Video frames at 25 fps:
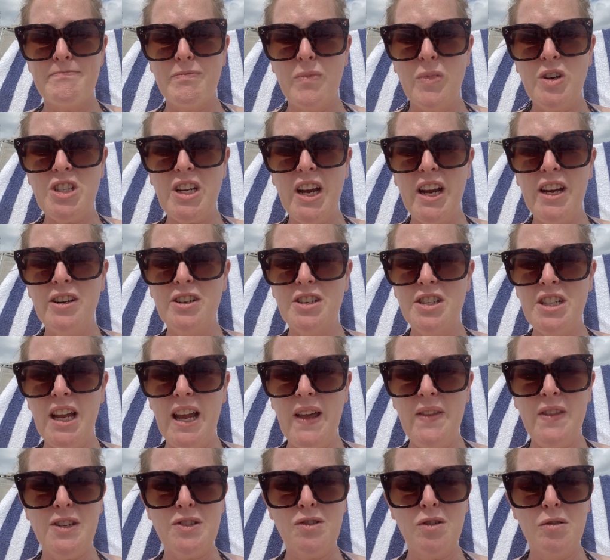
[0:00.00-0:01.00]
Which I
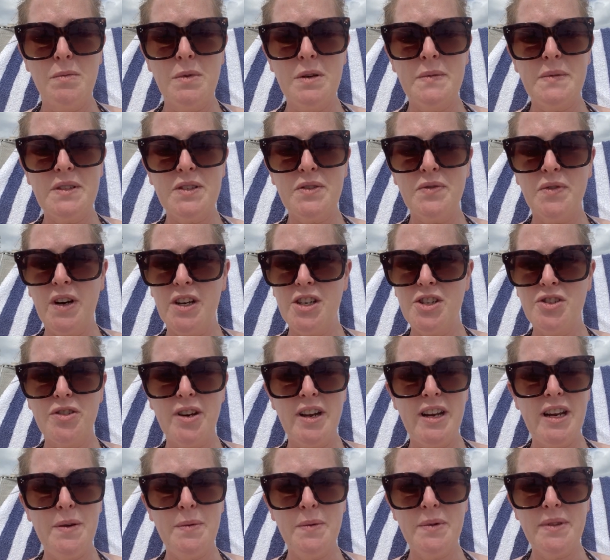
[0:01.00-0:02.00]
understand this woman was
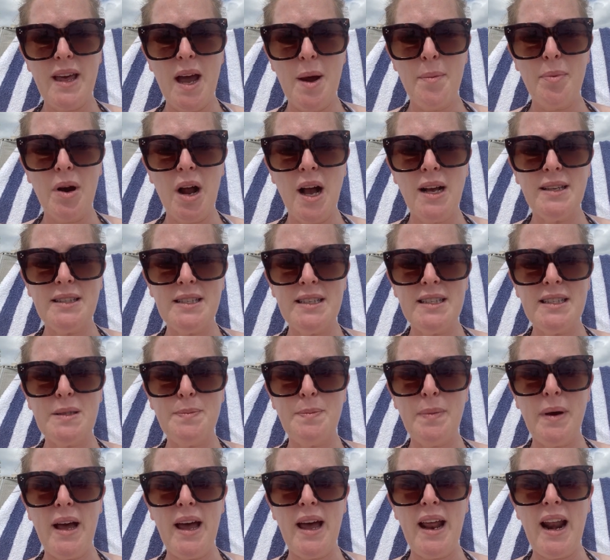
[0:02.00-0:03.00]
frustrated with that process,
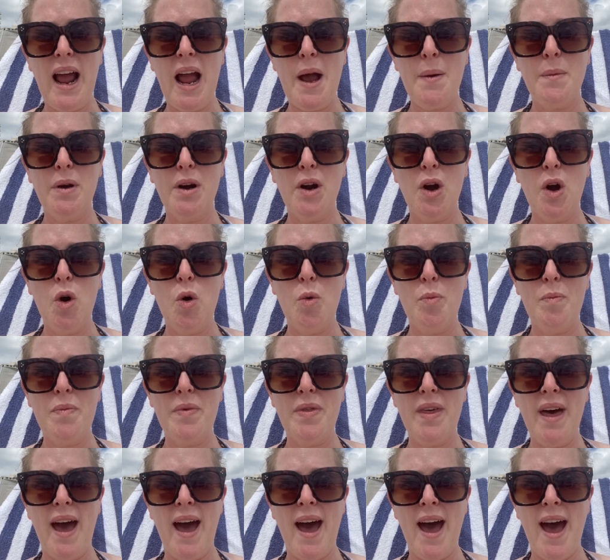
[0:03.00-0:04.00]
but I would hope
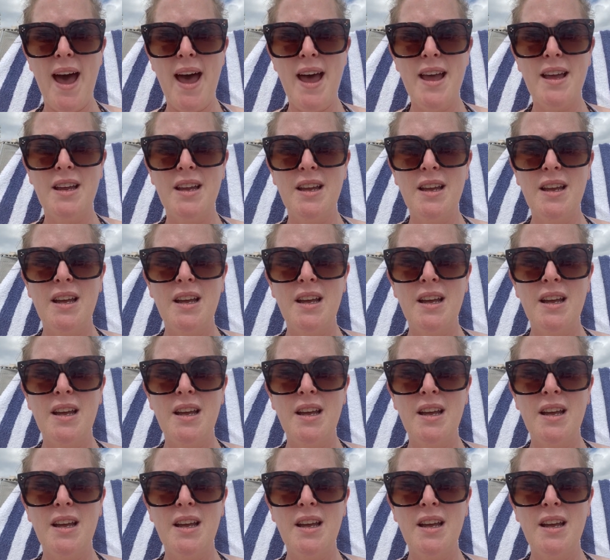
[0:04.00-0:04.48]
that